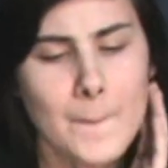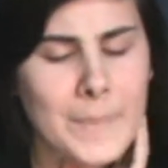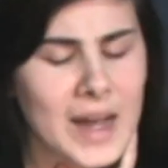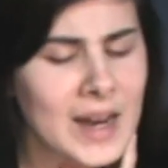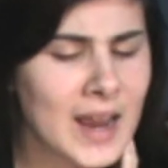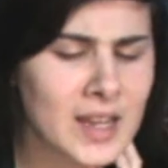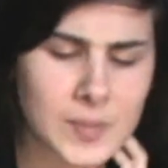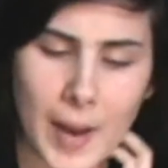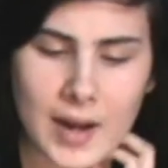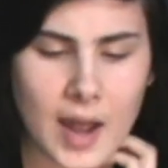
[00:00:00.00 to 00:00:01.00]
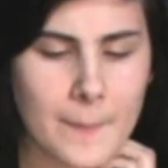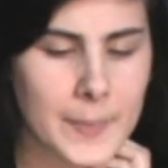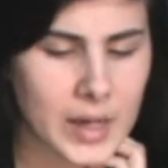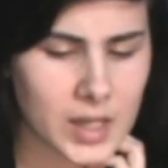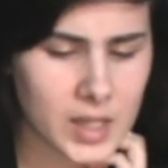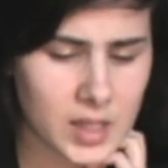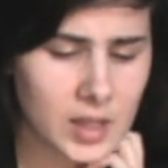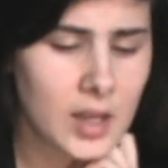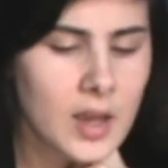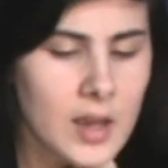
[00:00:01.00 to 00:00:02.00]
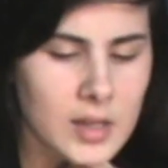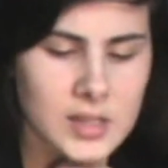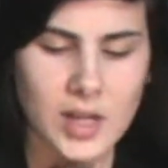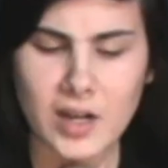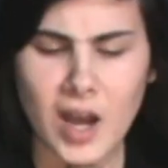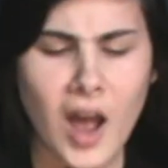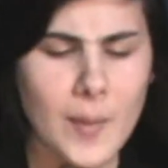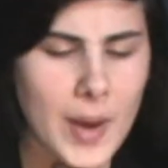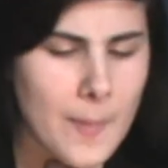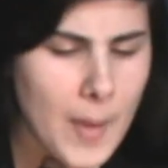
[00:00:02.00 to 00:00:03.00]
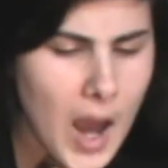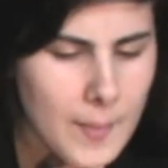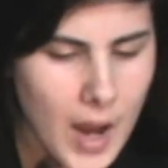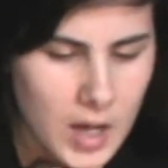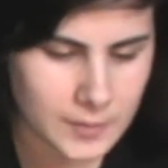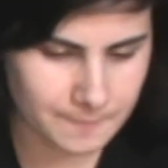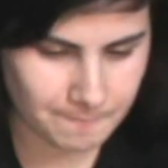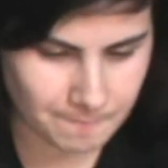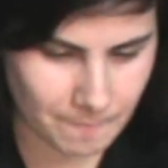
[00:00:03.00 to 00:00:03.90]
But here's my number, so call me maybe.